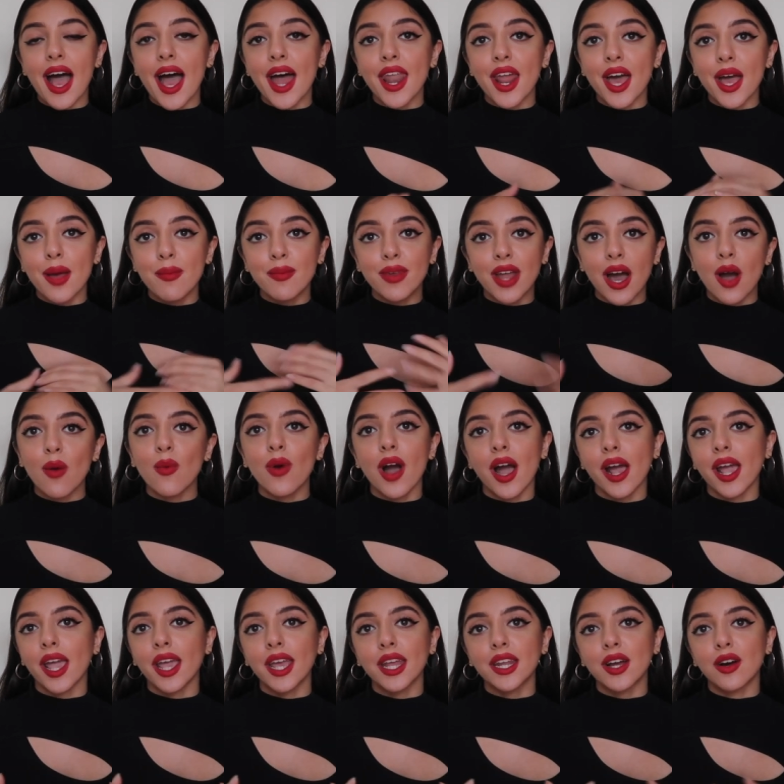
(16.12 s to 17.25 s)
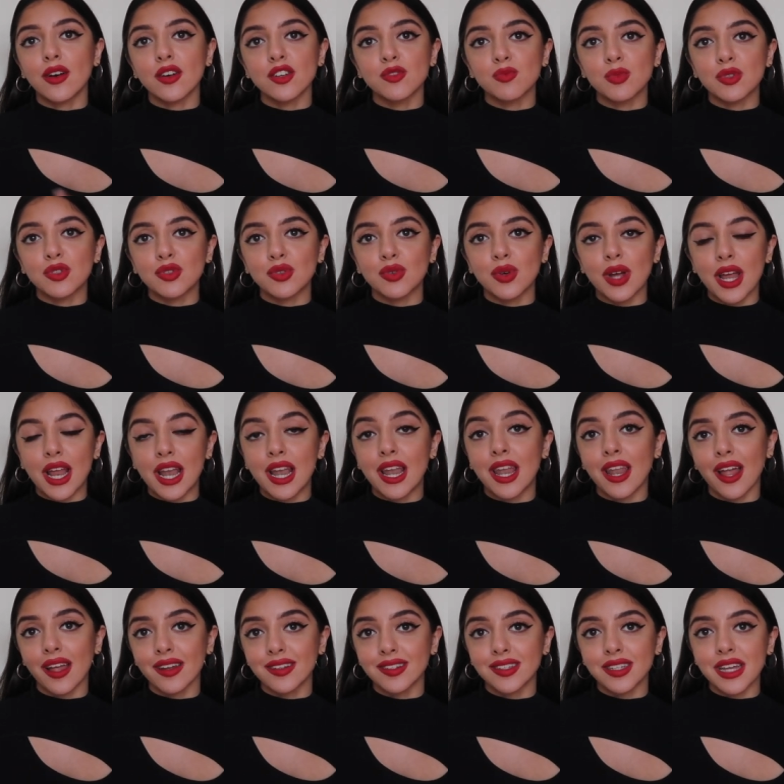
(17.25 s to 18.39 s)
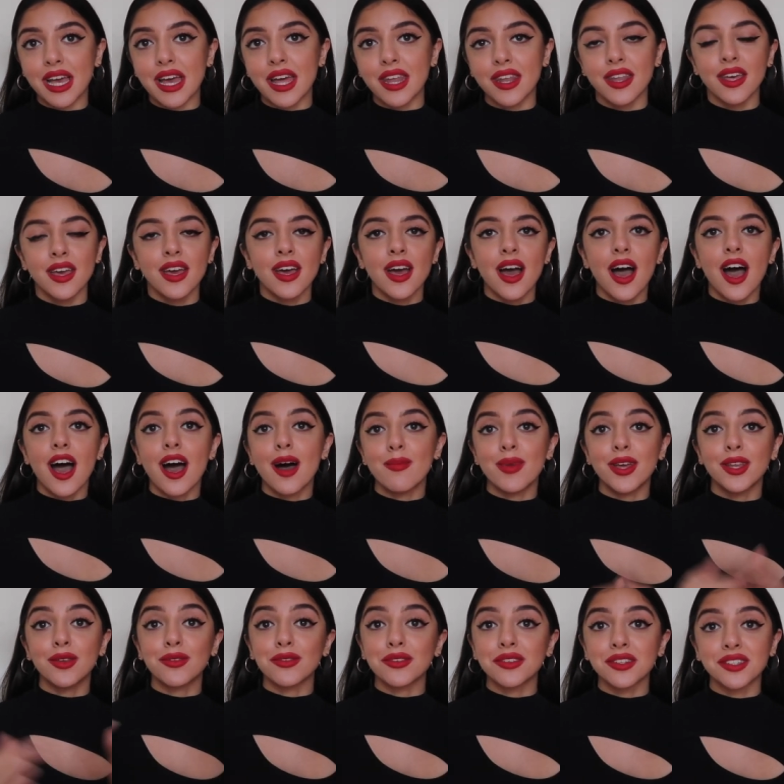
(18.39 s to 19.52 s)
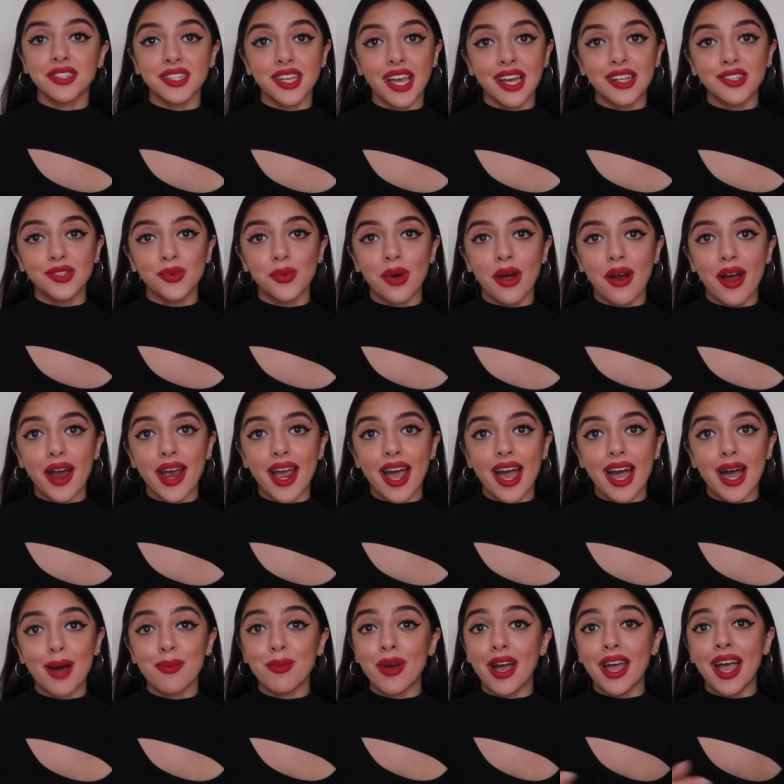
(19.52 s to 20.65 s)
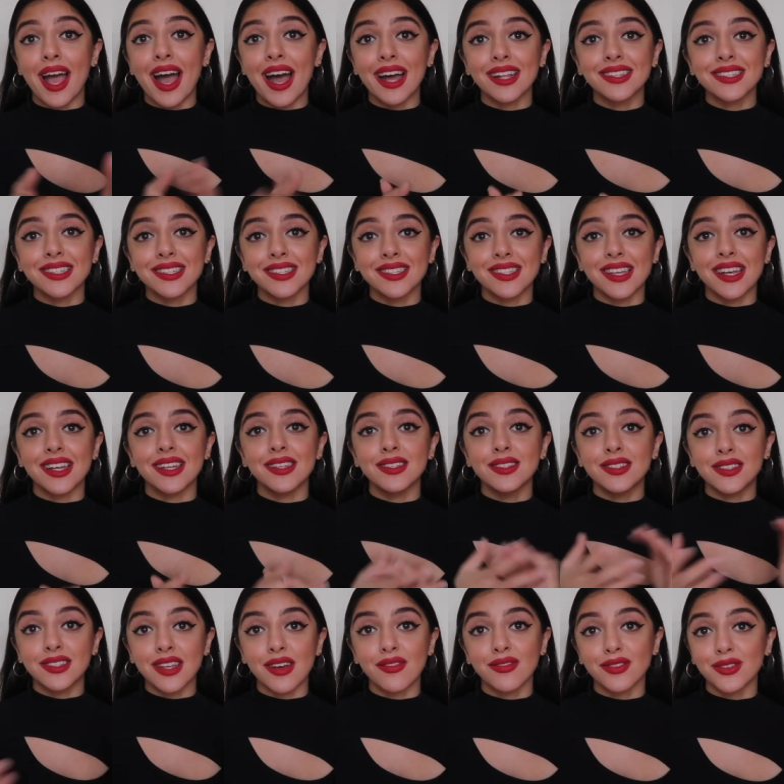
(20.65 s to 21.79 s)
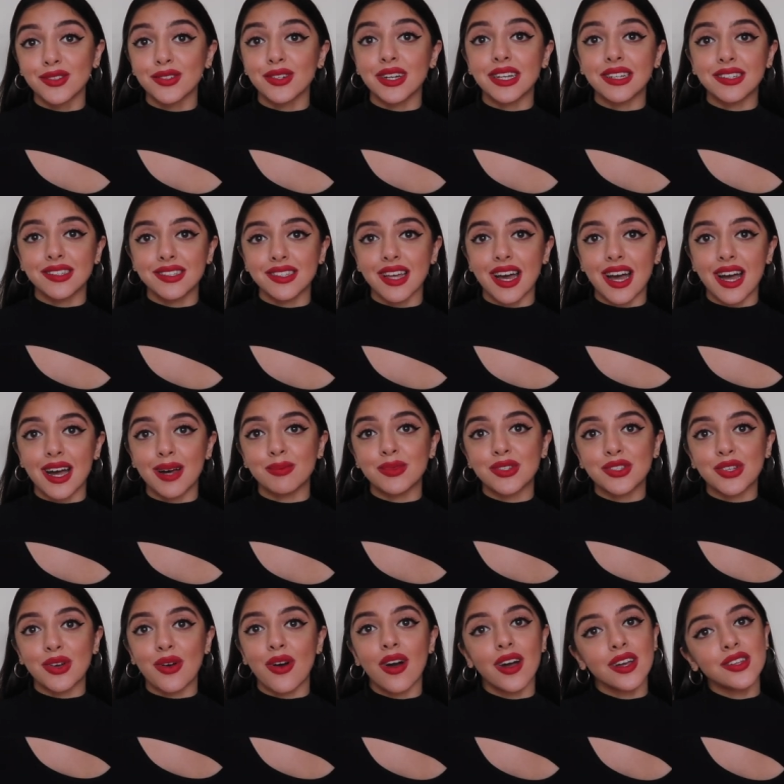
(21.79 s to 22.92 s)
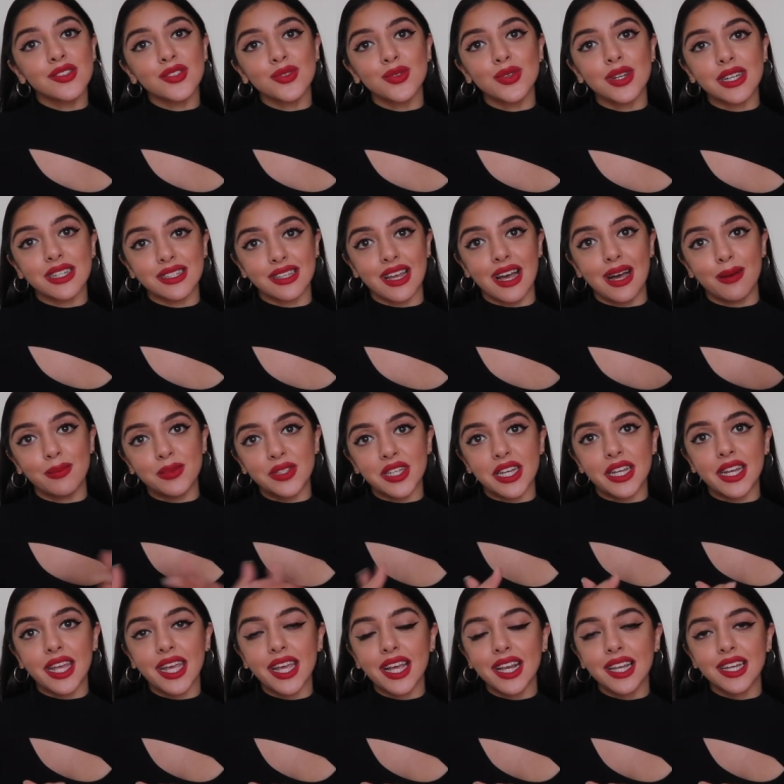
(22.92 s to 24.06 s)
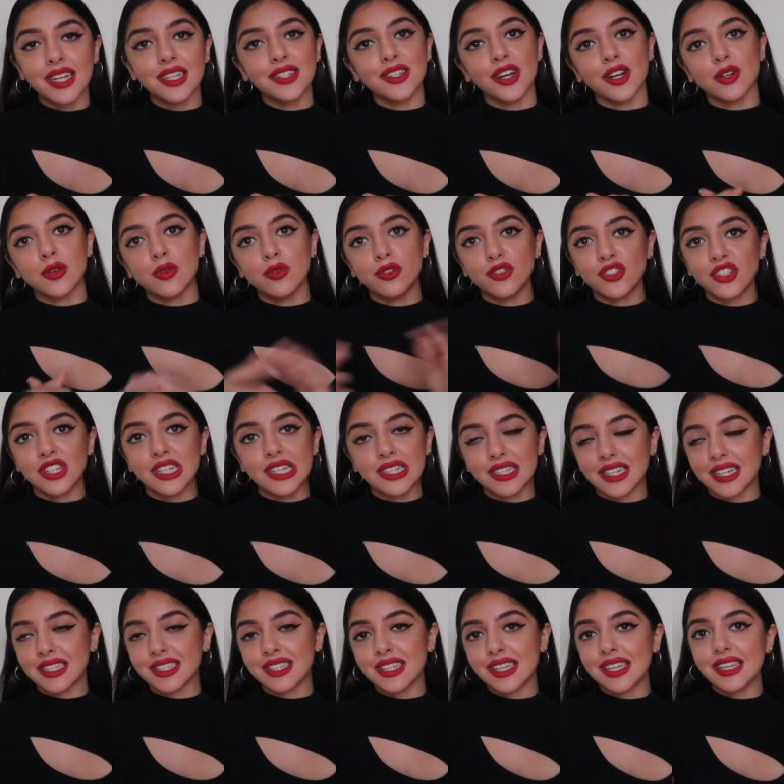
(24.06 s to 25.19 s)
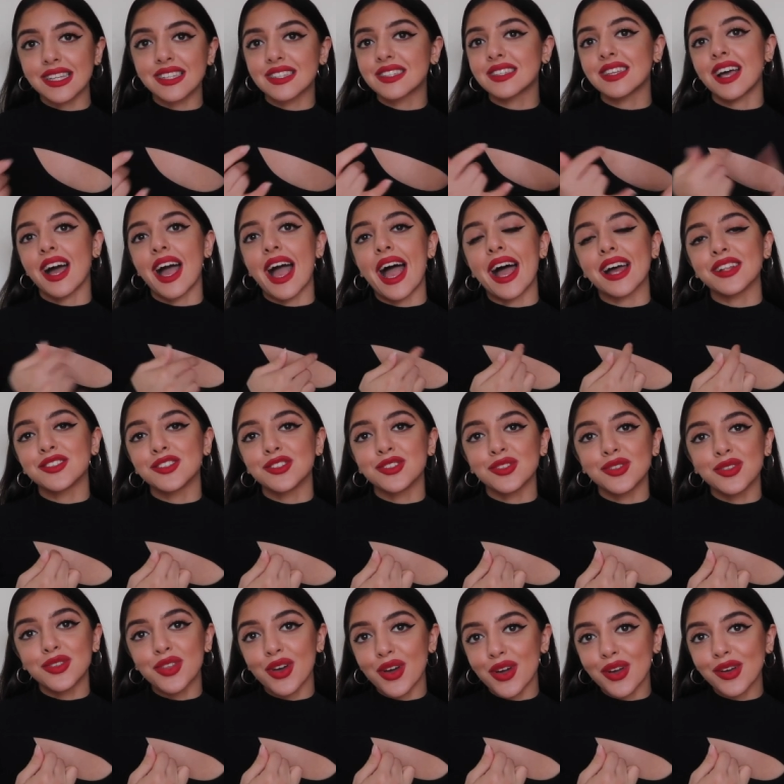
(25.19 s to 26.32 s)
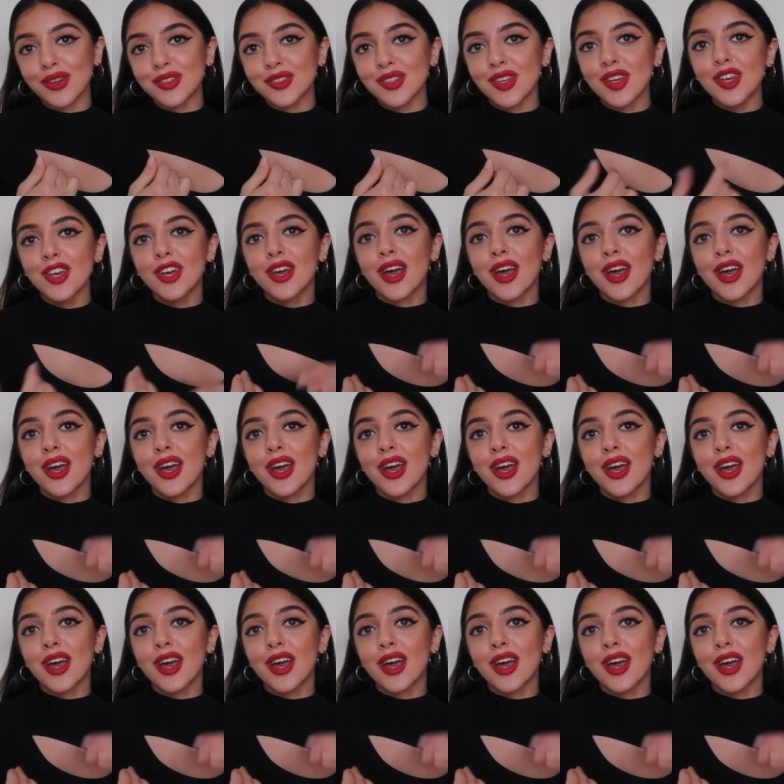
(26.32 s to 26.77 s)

and I'm now working in a hospital in London. Um, in order to get to where I am, I had to sit several exams. So high school exams in England are called GCSEs. I had to do those